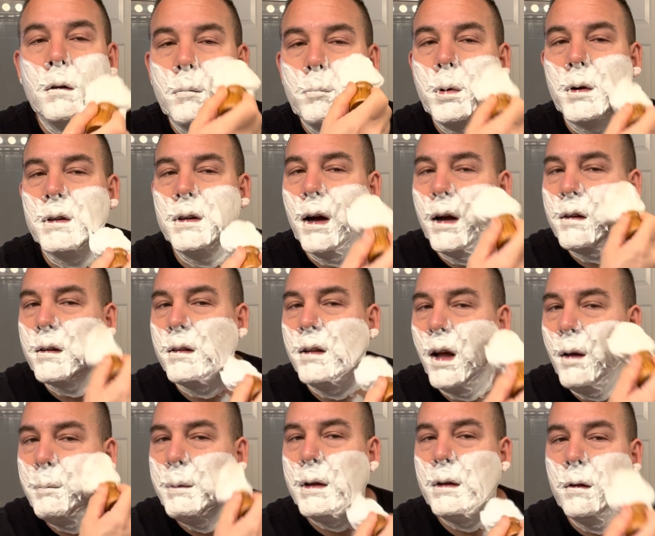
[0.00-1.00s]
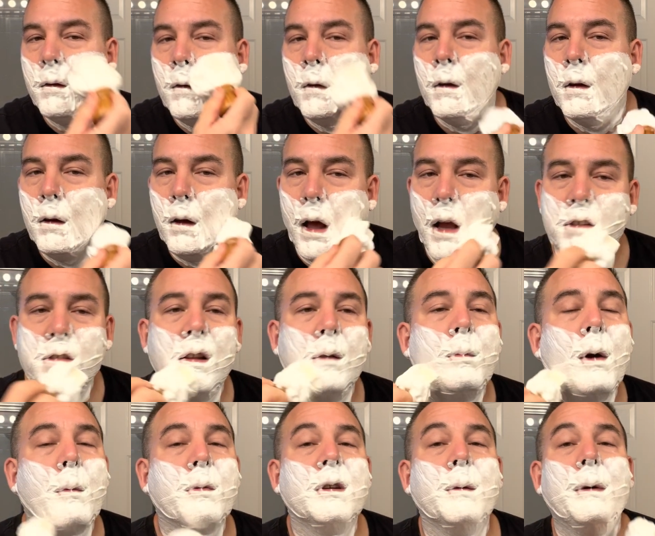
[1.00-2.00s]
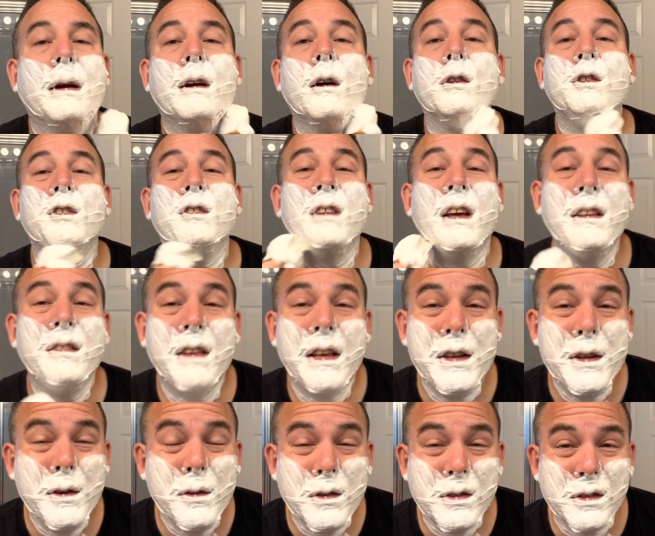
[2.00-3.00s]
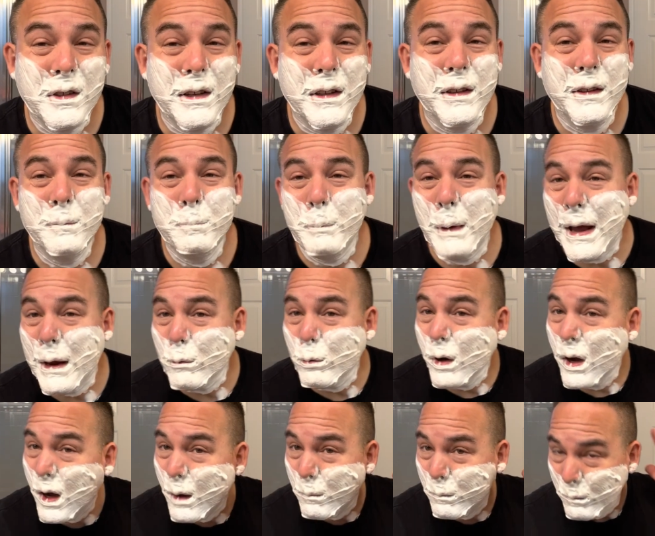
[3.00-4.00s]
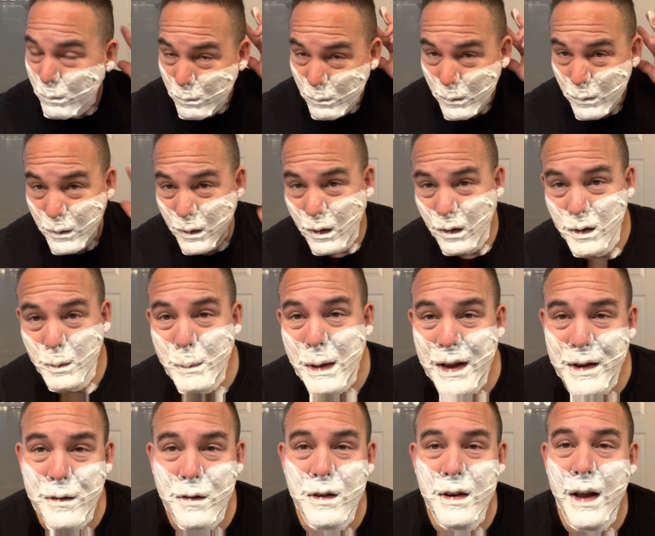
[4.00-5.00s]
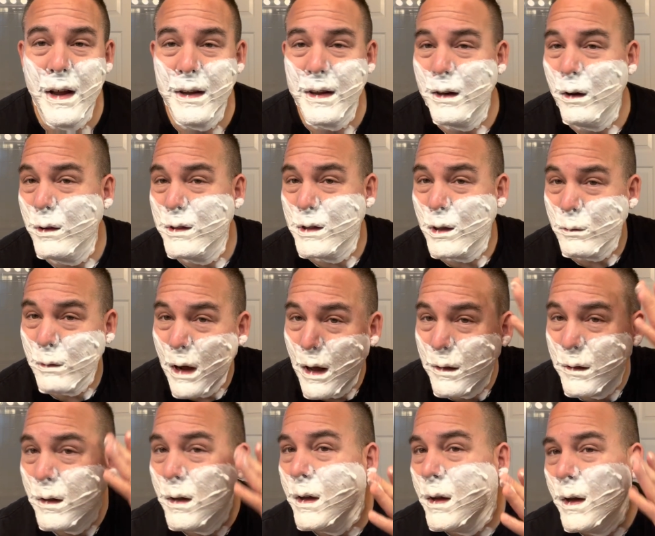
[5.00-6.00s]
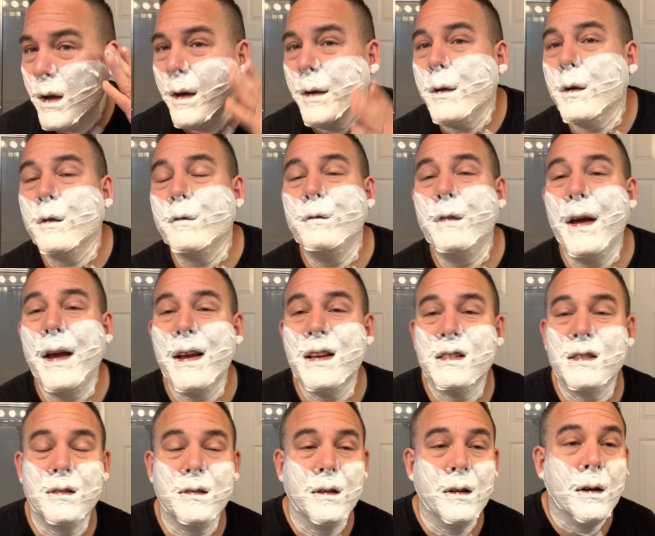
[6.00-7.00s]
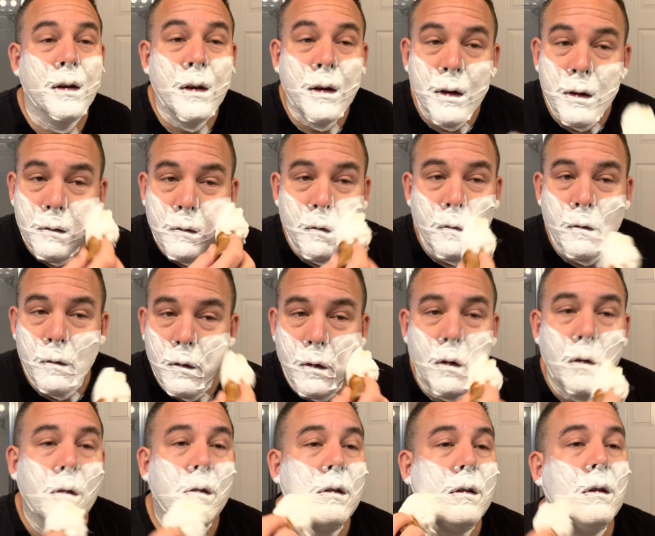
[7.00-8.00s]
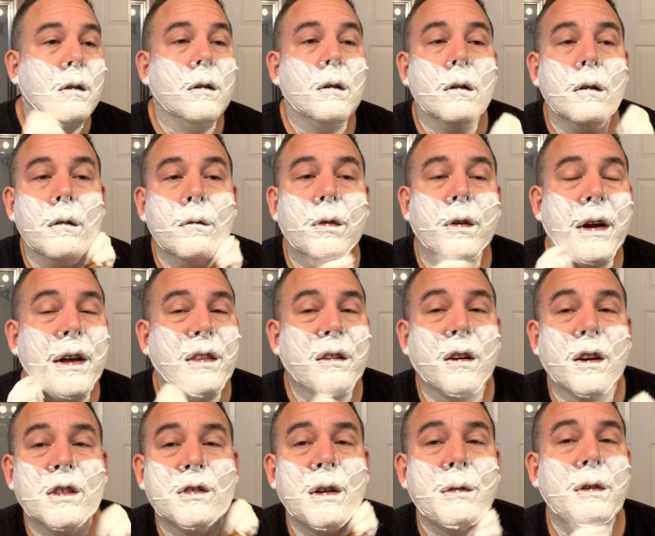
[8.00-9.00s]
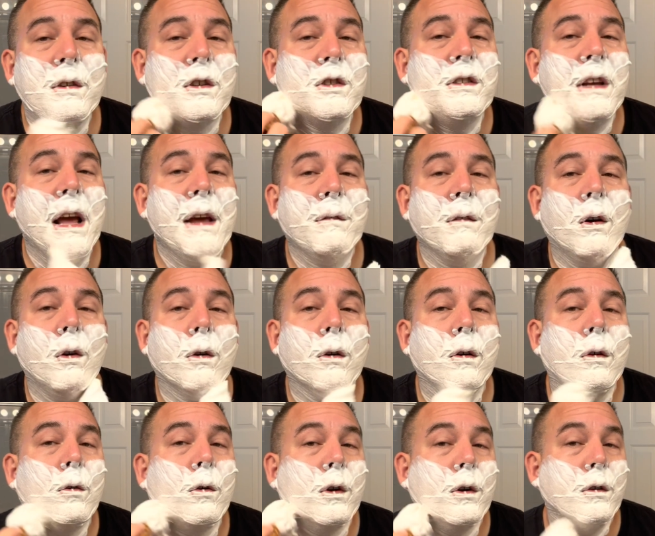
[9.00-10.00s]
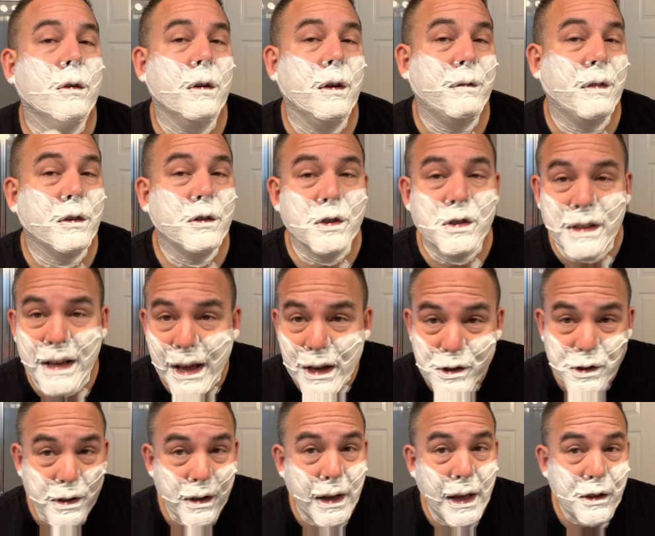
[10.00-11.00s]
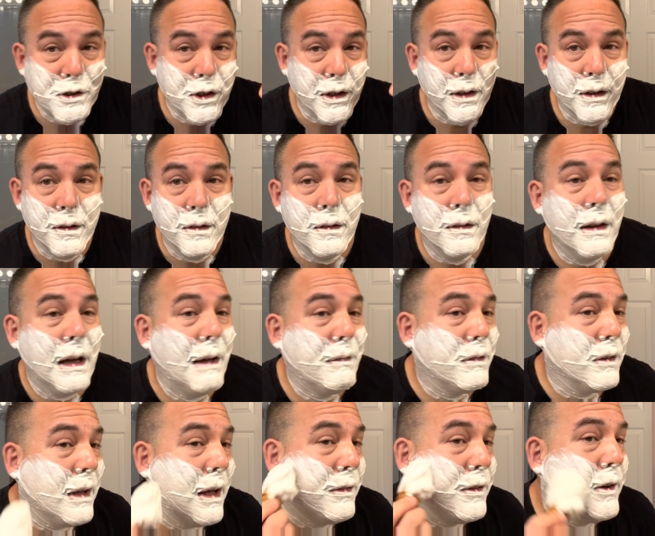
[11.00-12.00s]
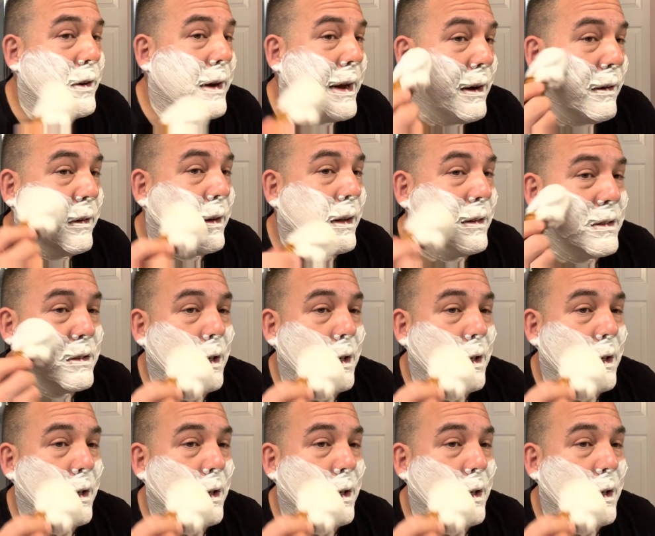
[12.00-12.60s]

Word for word: Pernod Clubman. Actually, the barbershop I go to, they use the Bay Rum on the back of your neck and also around your face for either a straight razor shave or if they're just etching after your haircut.